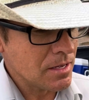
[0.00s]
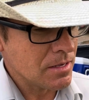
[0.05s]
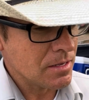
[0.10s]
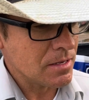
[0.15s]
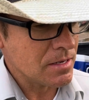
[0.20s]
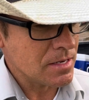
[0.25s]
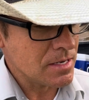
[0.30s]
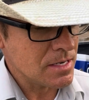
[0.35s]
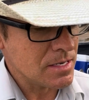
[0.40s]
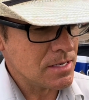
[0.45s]

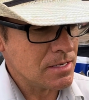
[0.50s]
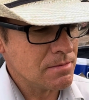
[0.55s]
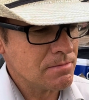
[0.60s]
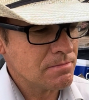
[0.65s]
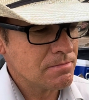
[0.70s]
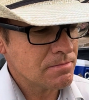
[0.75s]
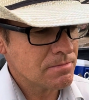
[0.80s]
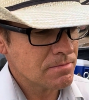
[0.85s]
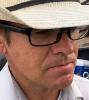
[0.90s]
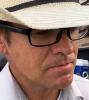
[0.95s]
um,
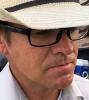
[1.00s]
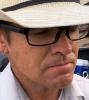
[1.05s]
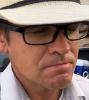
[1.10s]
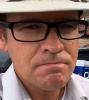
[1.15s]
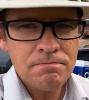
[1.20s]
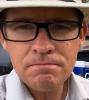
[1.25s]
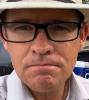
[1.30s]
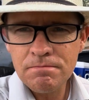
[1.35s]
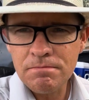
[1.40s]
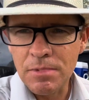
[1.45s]

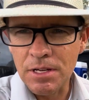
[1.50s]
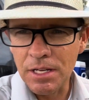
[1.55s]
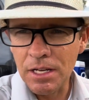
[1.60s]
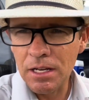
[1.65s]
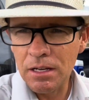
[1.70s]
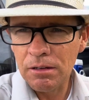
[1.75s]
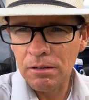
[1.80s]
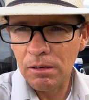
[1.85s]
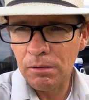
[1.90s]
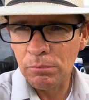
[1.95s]
but
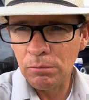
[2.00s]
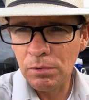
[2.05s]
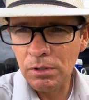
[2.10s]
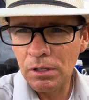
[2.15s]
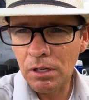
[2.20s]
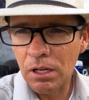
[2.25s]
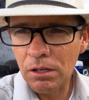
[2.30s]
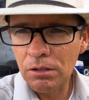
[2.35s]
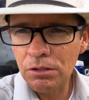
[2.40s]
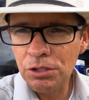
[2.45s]
yeah
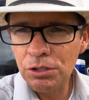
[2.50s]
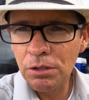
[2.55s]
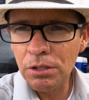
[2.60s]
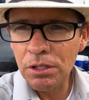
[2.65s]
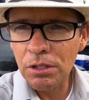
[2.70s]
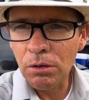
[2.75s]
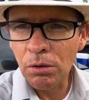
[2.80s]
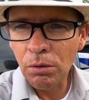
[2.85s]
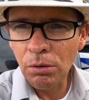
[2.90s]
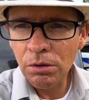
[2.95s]
i'll go show you
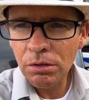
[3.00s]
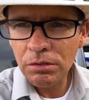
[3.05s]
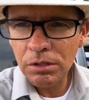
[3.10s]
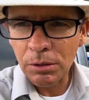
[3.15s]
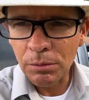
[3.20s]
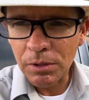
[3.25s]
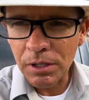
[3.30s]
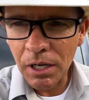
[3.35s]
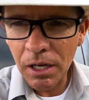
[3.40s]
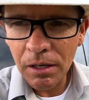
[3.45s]
the horse that
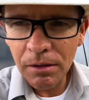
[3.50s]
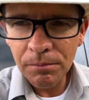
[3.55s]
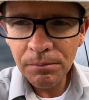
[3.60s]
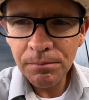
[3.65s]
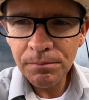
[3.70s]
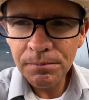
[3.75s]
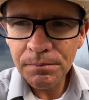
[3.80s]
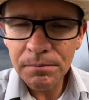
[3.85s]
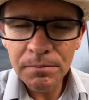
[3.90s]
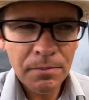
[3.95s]
we got
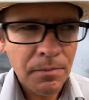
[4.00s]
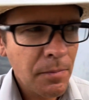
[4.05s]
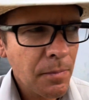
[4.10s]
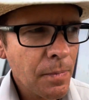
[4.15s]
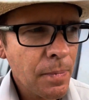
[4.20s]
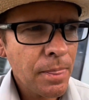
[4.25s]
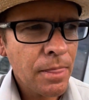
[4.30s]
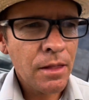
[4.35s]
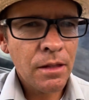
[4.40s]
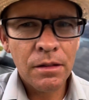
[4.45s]

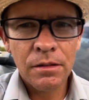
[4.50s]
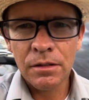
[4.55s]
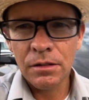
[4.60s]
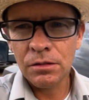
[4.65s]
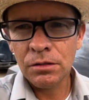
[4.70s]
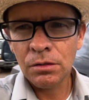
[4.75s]
this